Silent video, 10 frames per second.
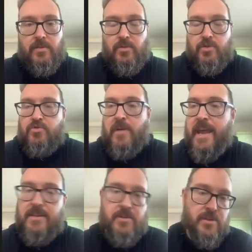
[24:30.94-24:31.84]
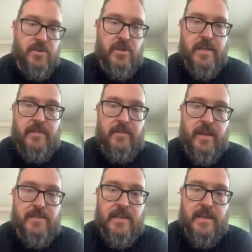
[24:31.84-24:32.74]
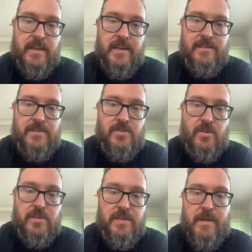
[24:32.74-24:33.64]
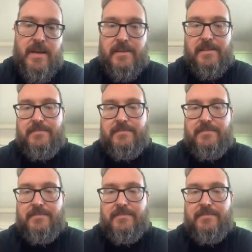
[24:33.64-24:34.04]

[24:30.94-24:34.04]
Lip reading: or straight edge, as you said, if he gets the society back.